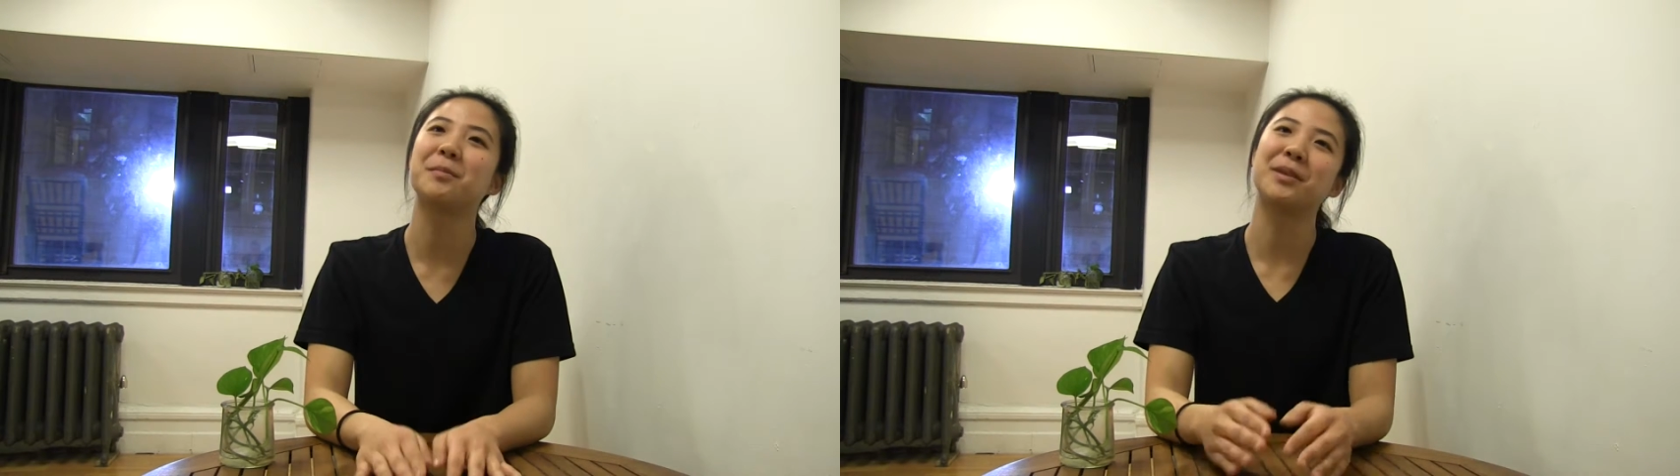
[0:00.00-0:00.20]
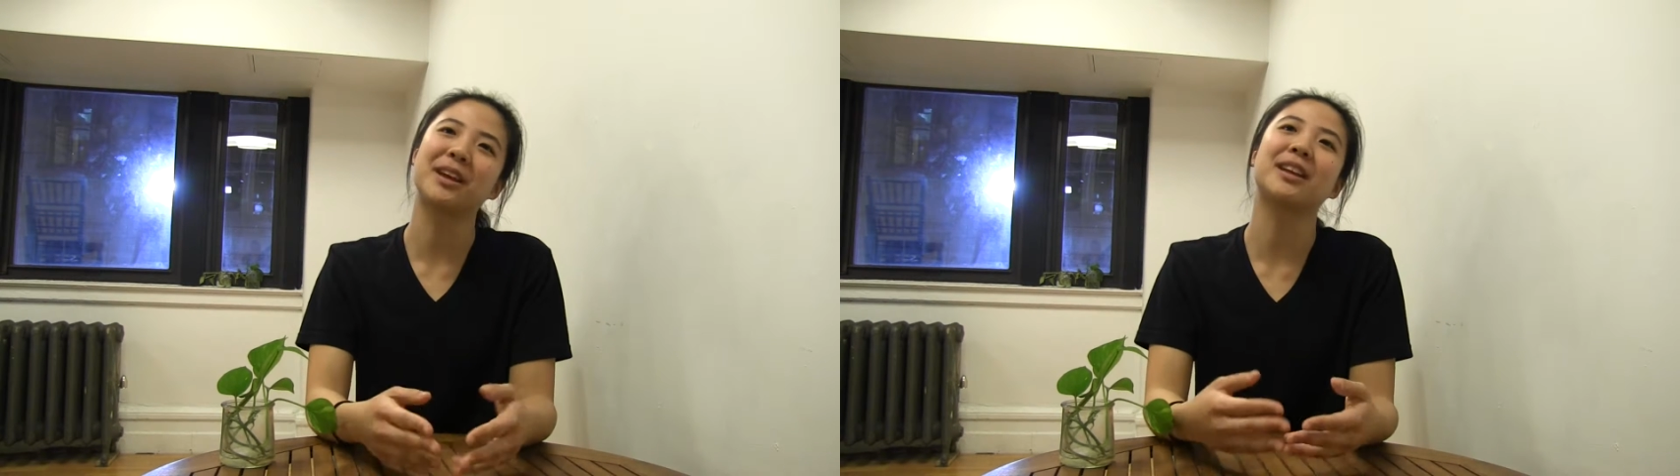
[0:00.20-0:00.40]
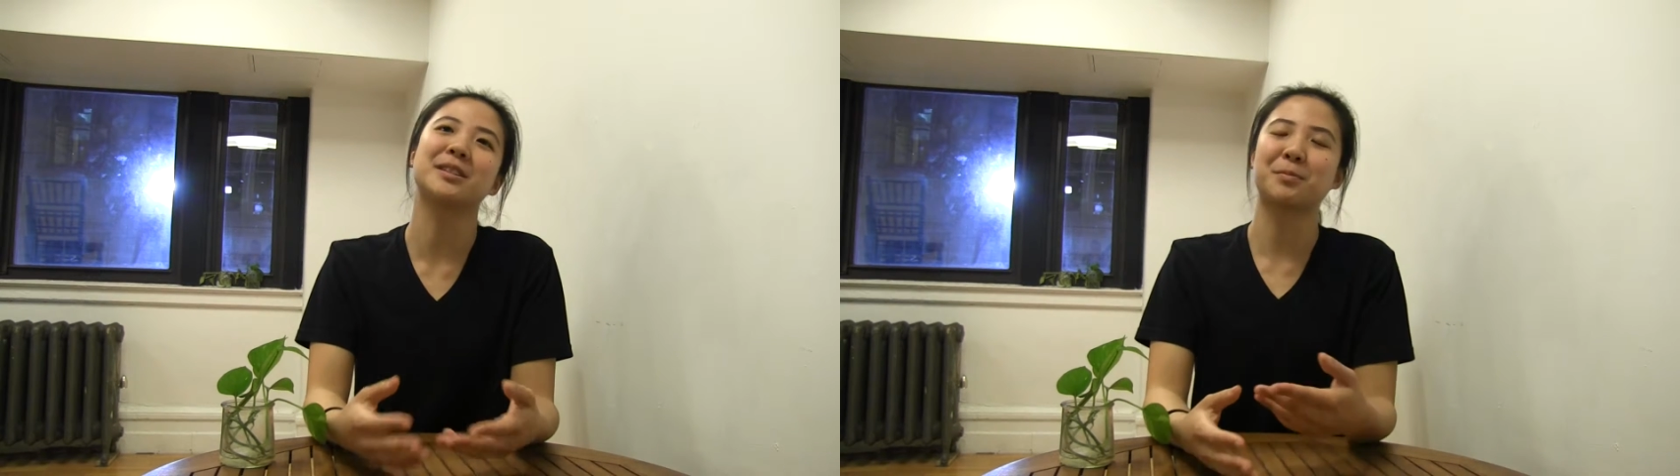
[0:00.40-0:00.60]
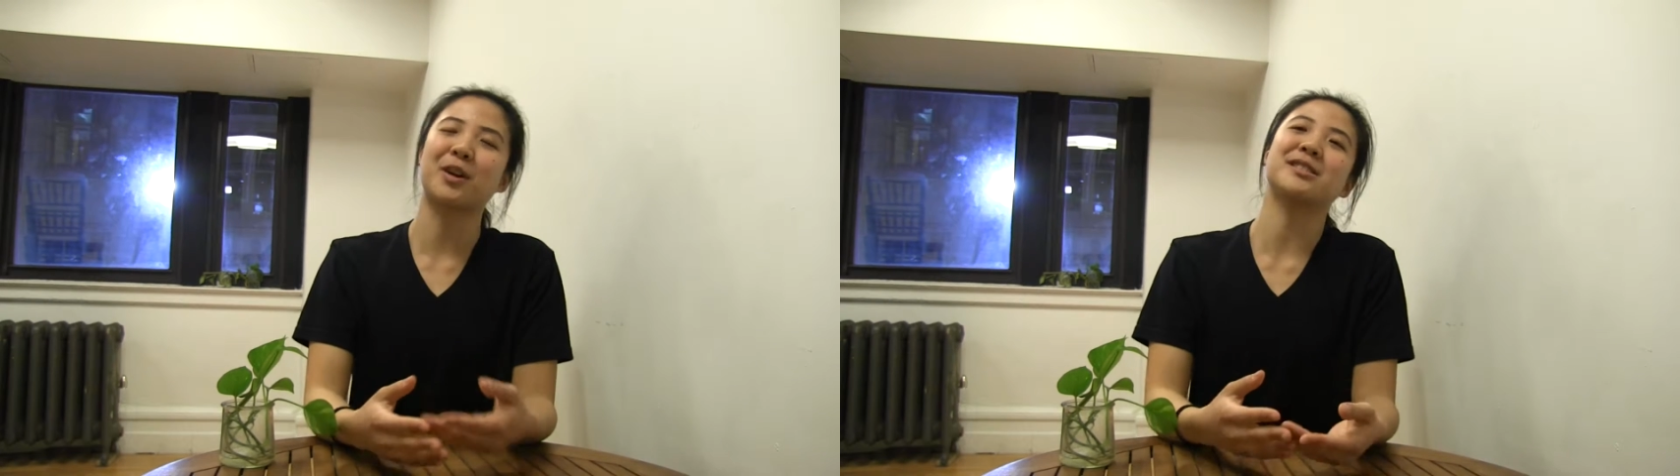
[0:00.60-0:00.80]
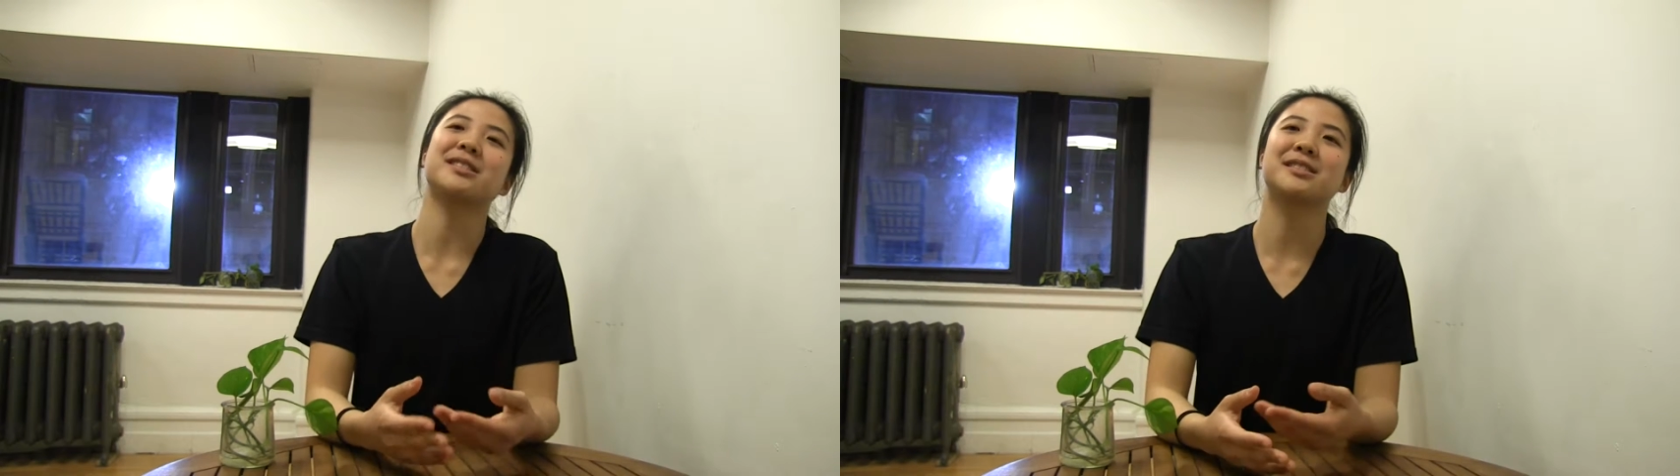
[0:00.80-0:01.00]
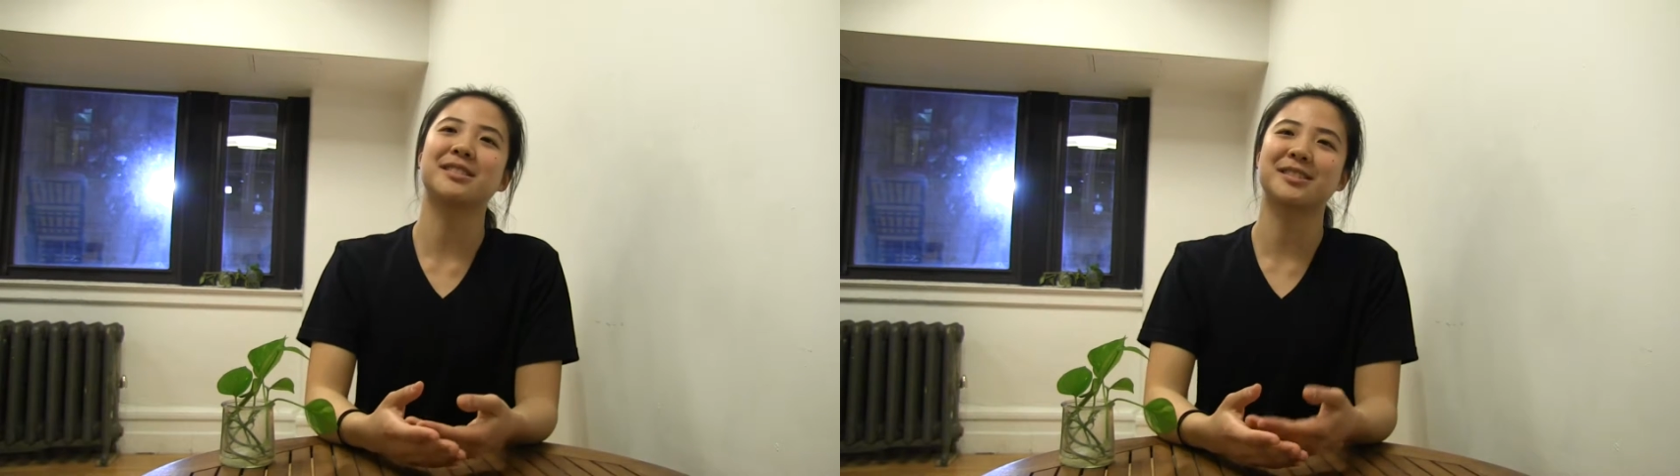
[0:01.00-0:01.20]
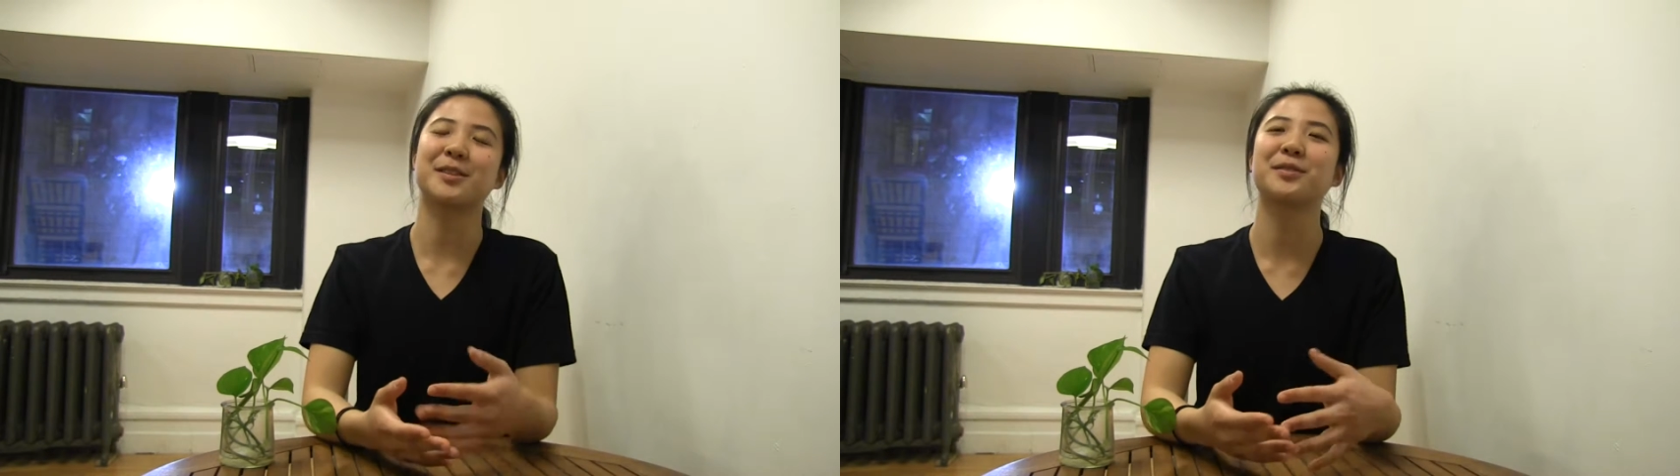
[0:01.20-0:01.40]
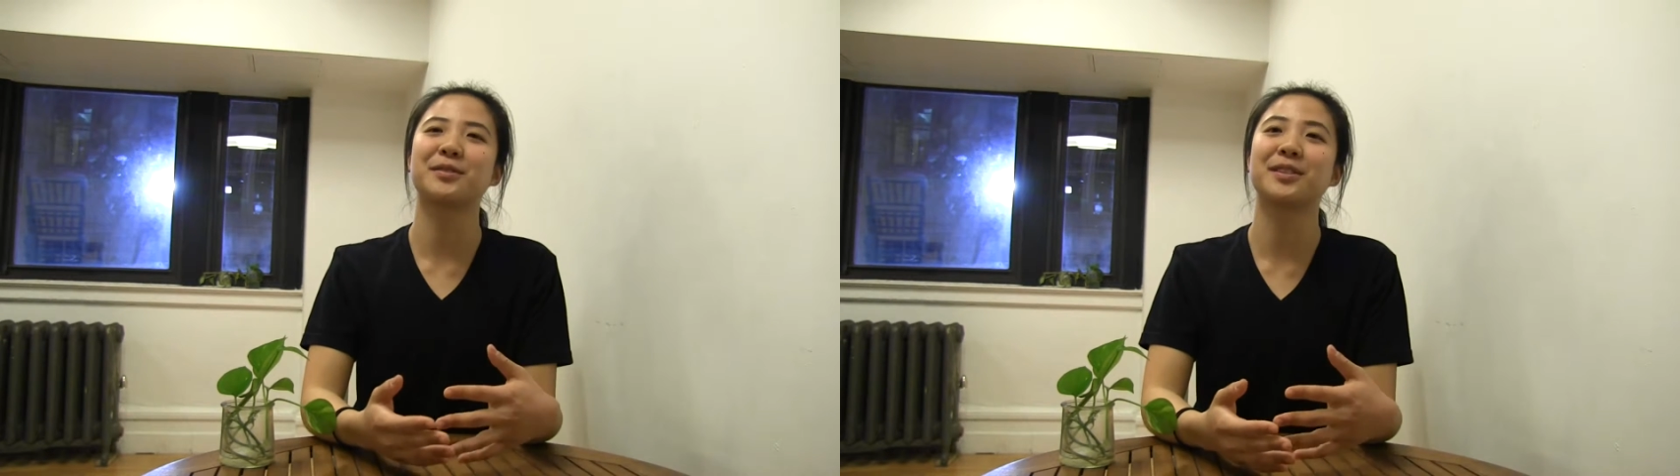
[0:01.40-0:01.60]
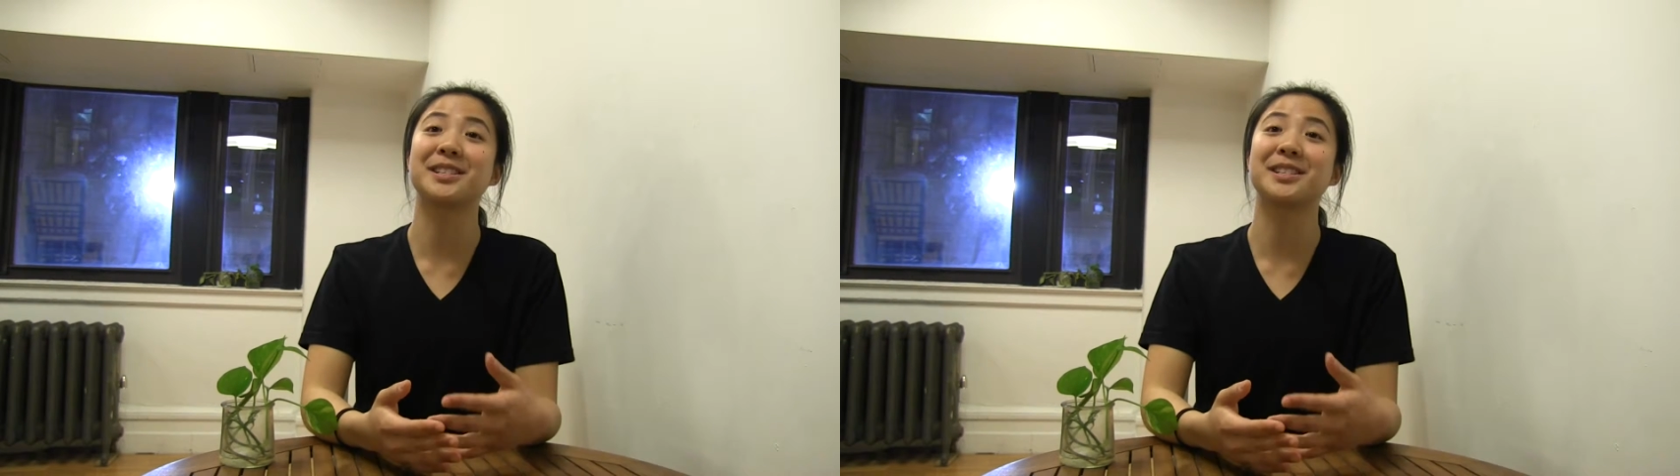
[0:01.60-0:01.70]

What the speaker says: beginning processes of